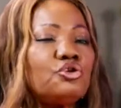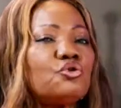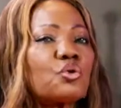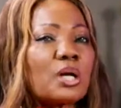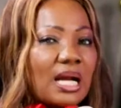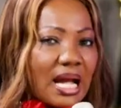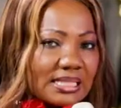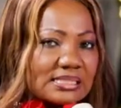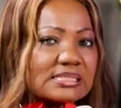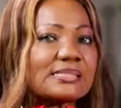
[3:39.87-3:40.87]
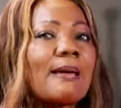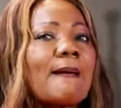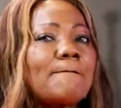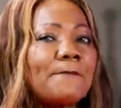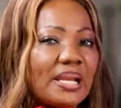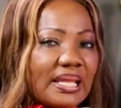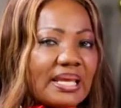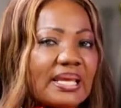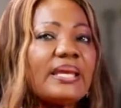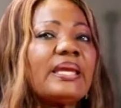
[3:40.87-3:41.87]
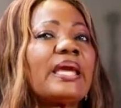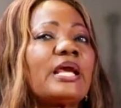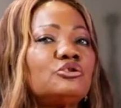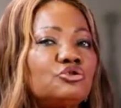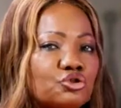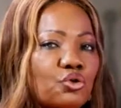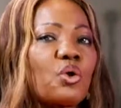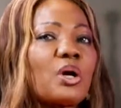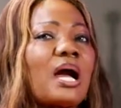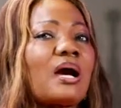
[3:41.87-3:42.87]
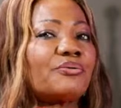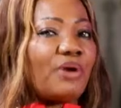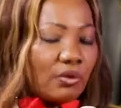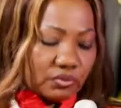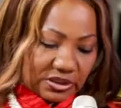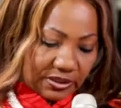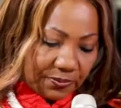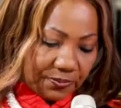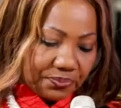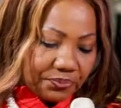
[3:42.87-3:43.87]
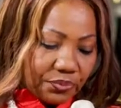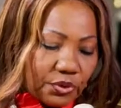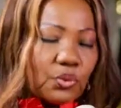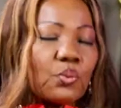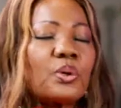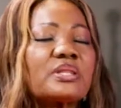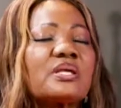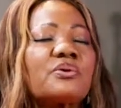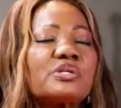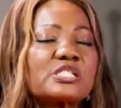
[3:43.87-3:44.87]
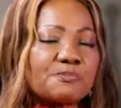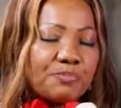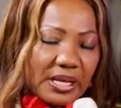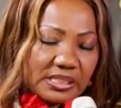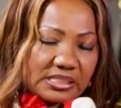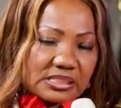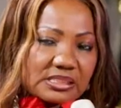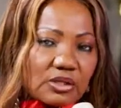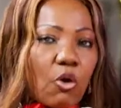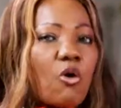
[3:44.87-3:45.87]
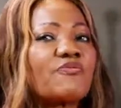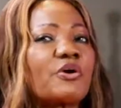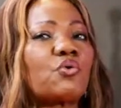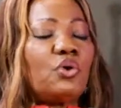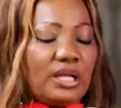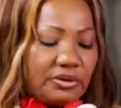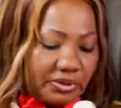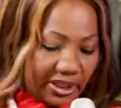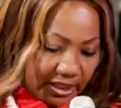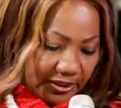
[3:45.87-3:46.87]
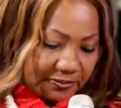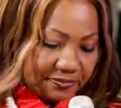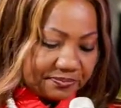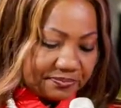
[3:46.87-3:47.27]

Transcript: you can't play and joke around with the respects of a choleric.